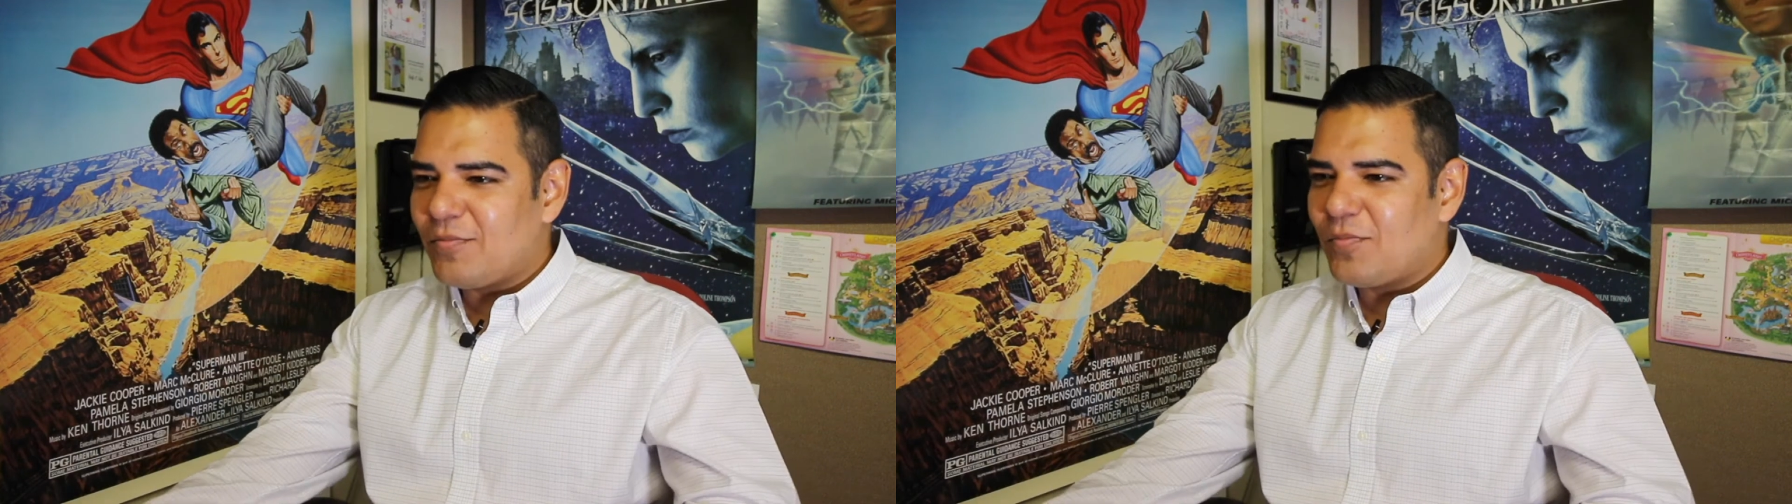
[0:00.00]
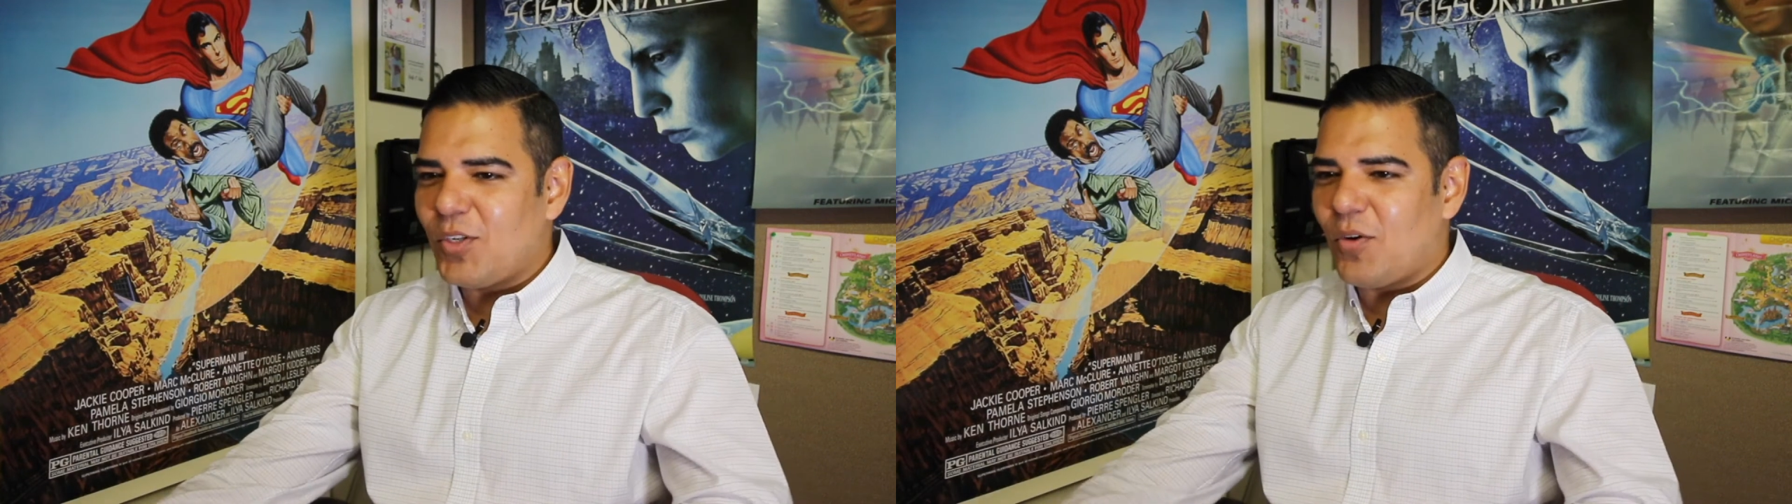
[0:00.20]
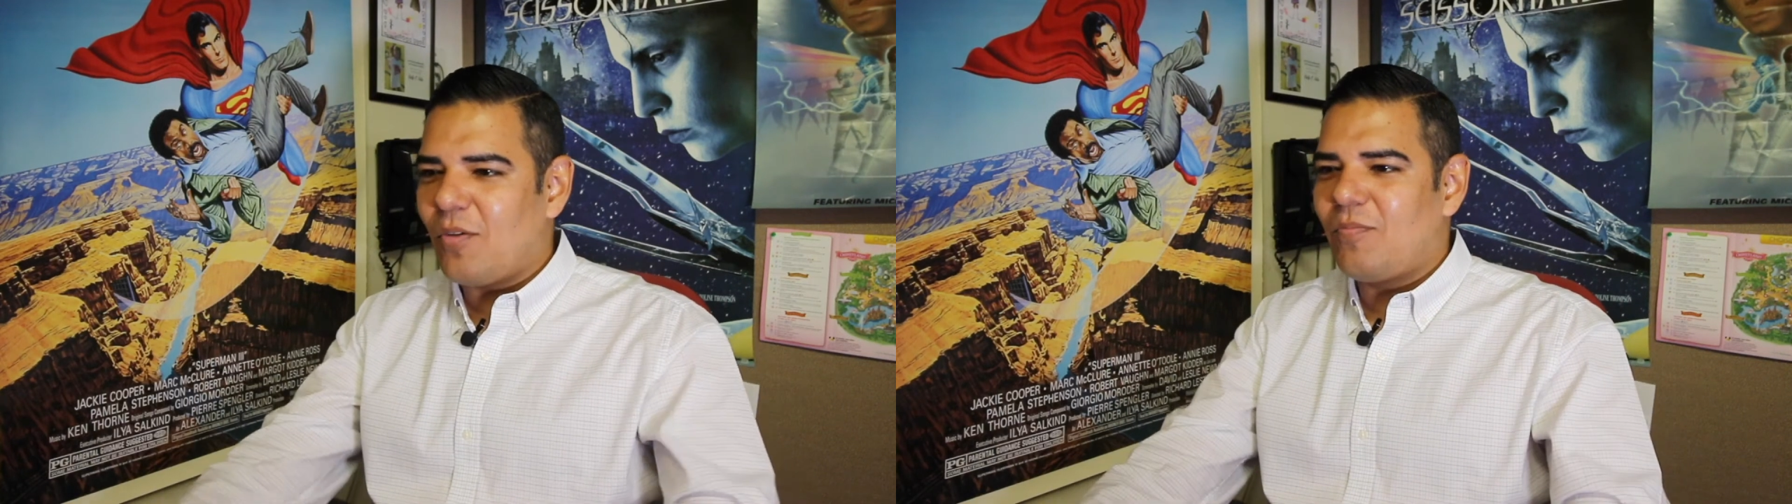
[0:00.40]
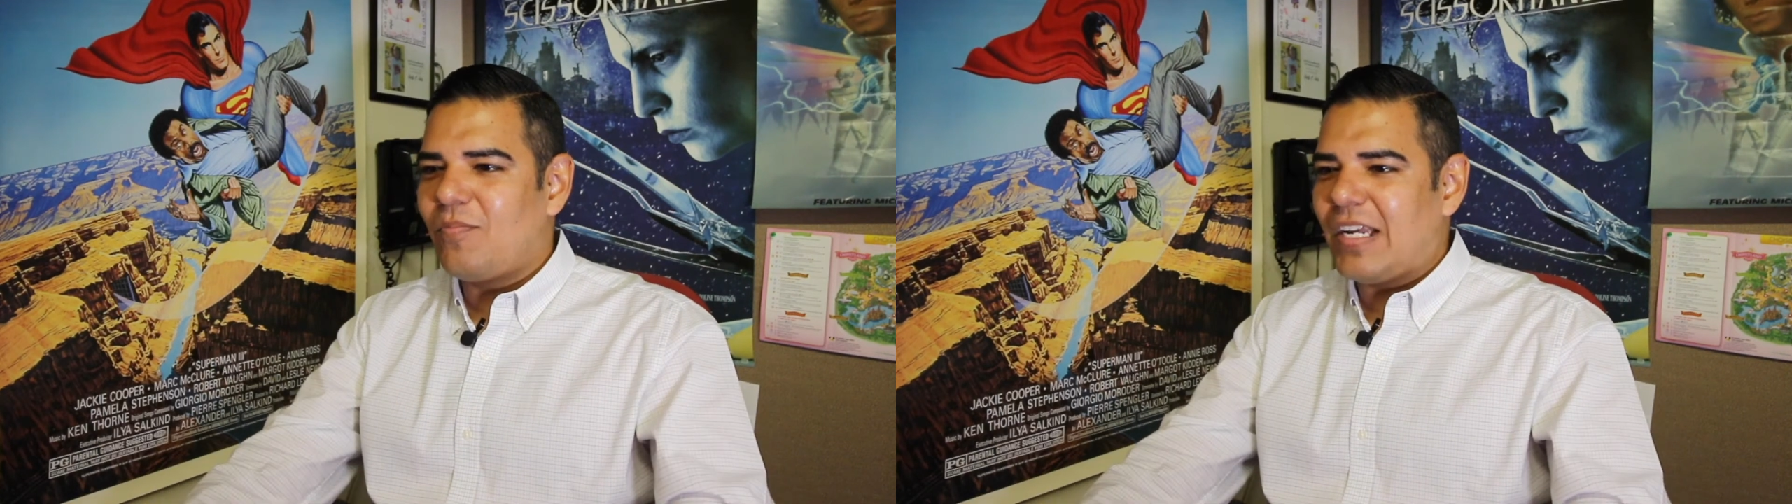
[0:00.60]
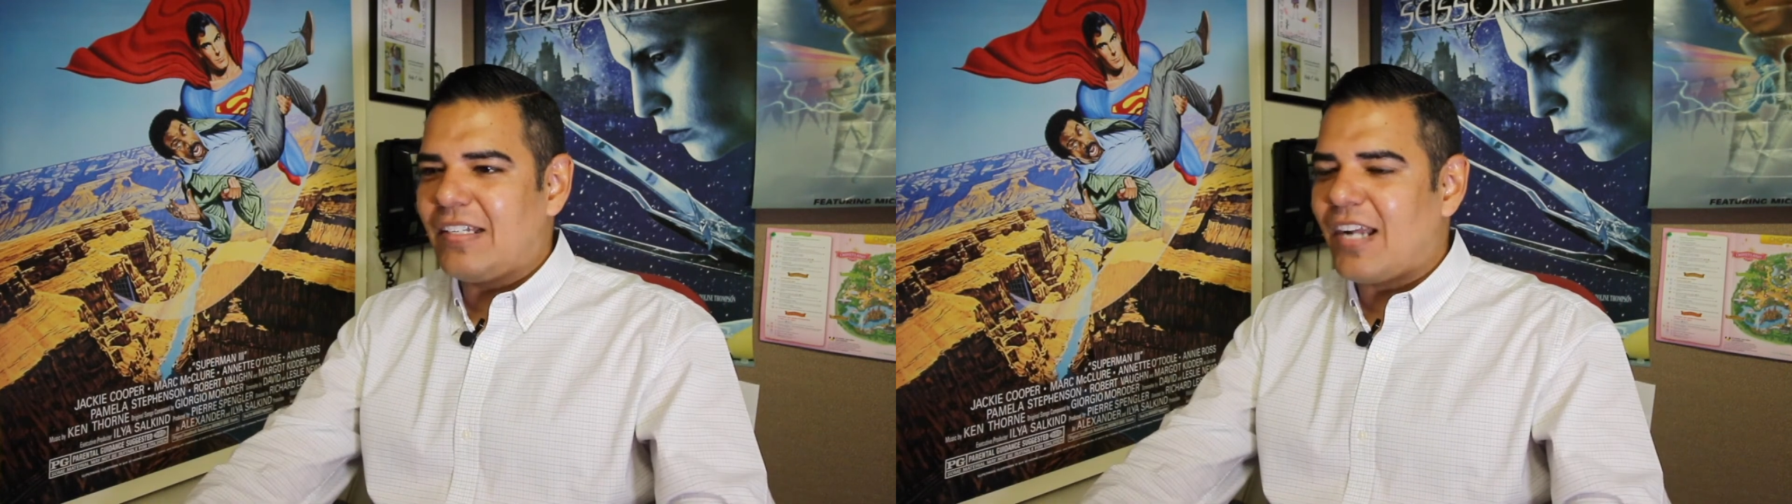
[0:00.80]

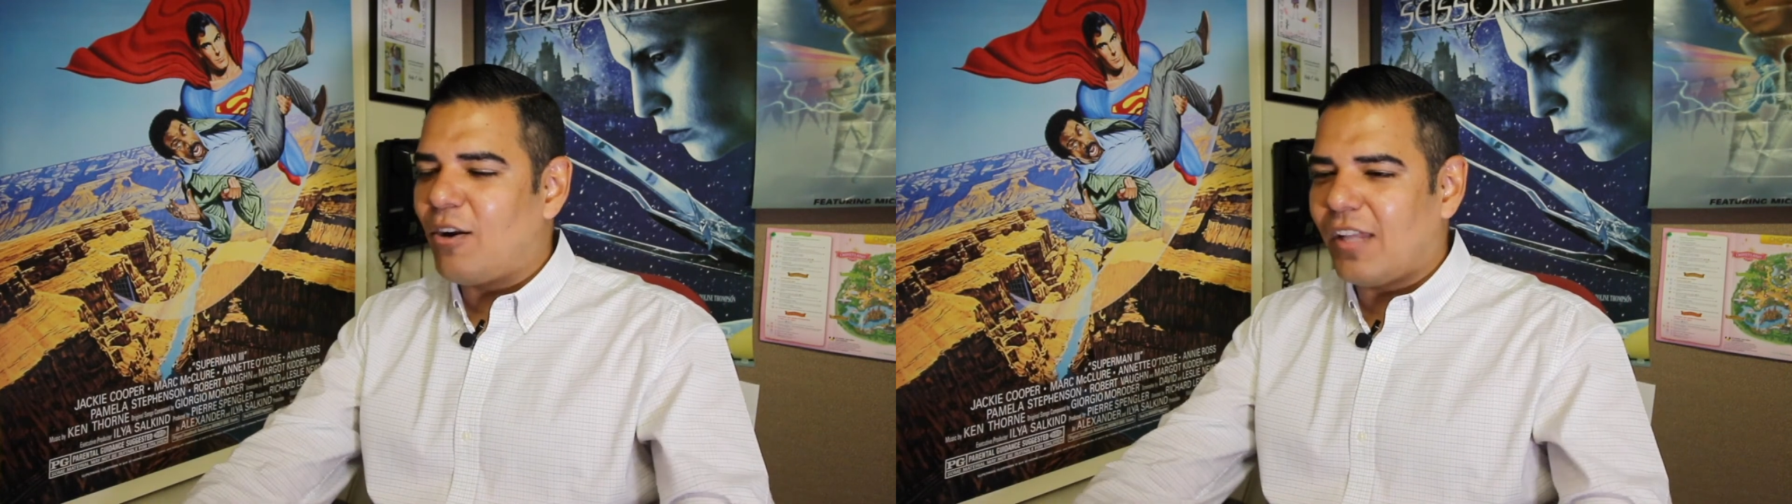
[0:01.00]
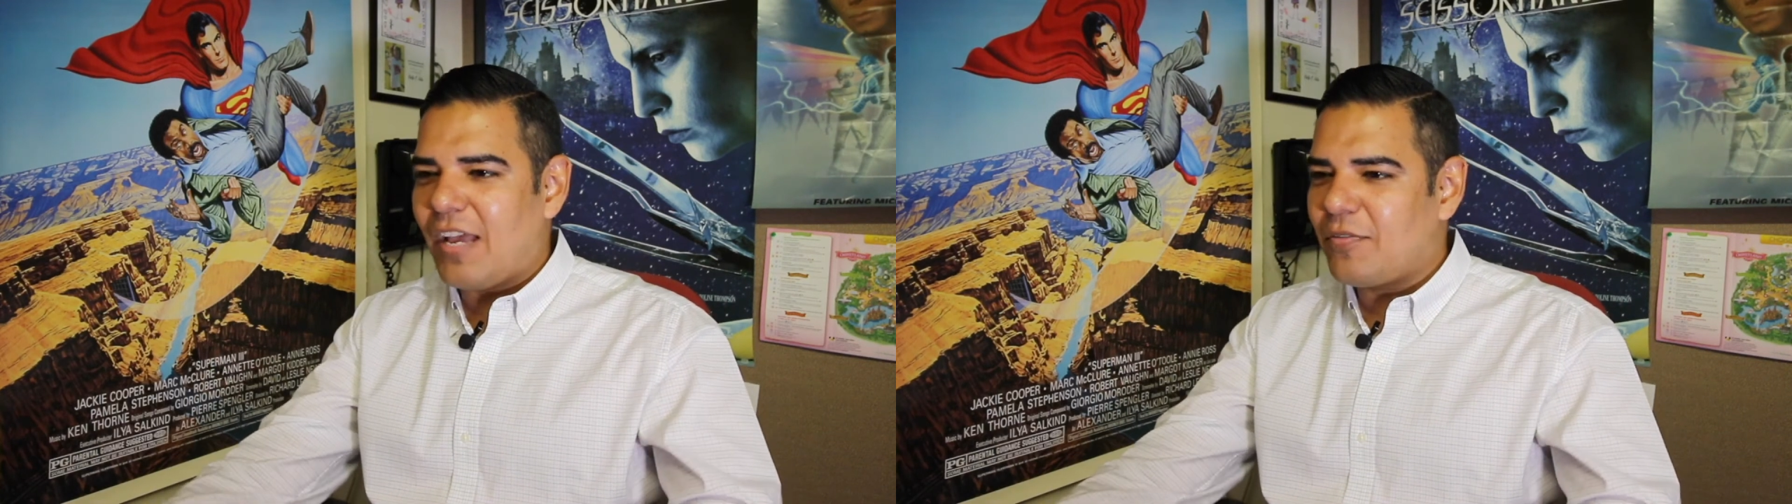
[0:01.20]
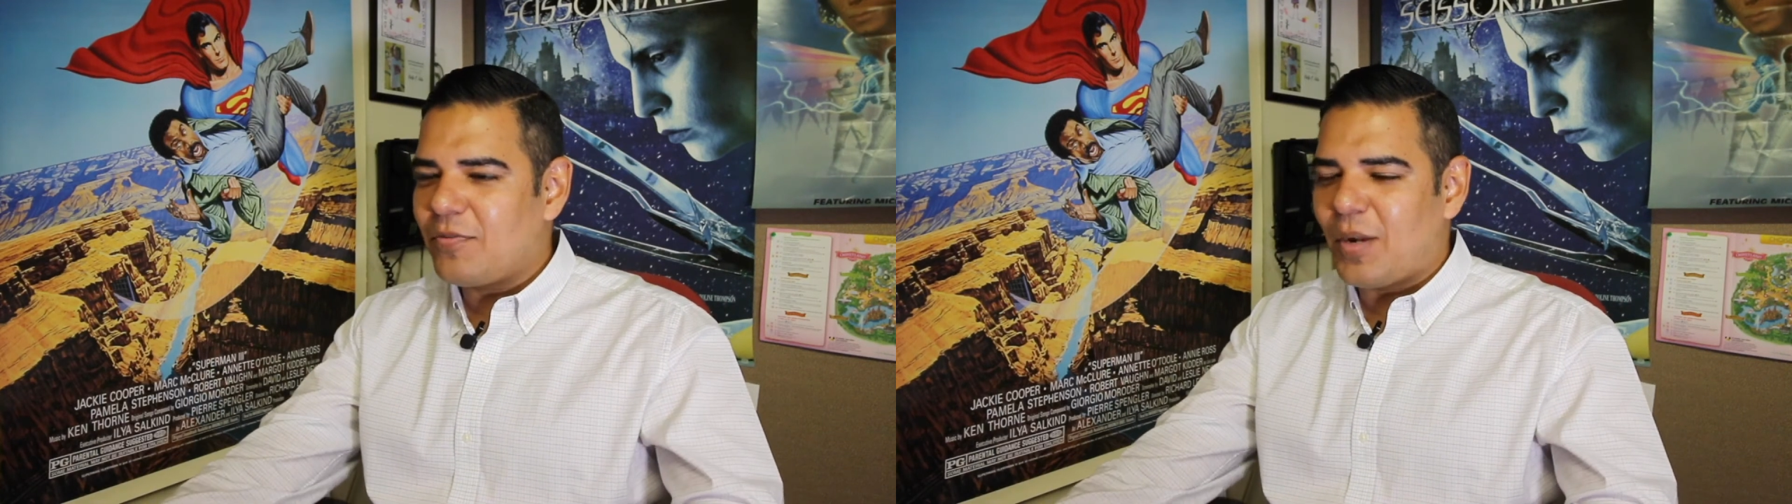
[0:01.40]
my entire life